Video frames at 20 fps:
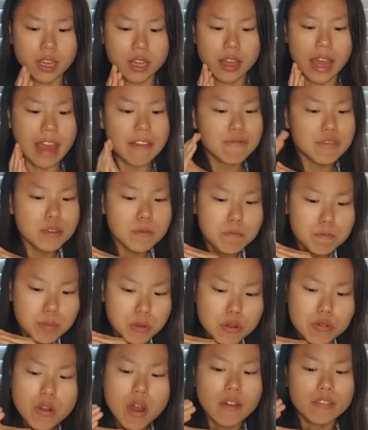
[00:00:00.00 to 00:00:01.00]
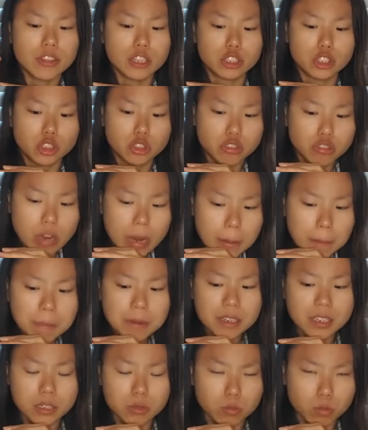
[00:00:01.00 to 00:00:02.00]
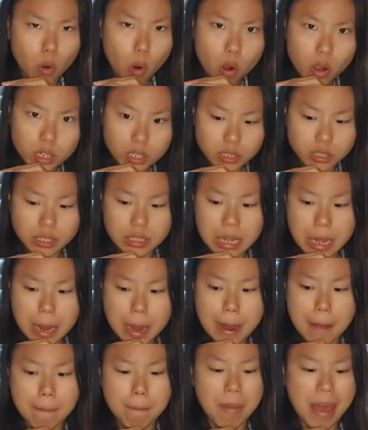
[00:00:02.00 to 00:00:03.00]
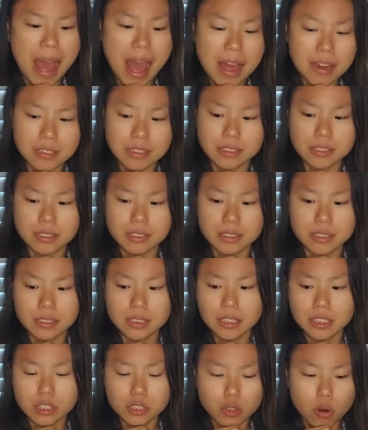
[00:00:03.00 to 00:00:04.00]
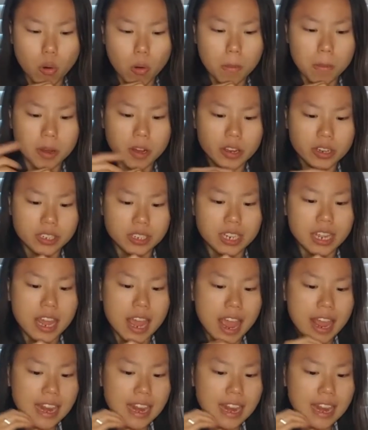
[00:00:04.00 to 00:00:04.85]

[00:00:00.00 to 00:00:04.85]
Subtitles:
Every boot of the trampling warrior in battle tumult,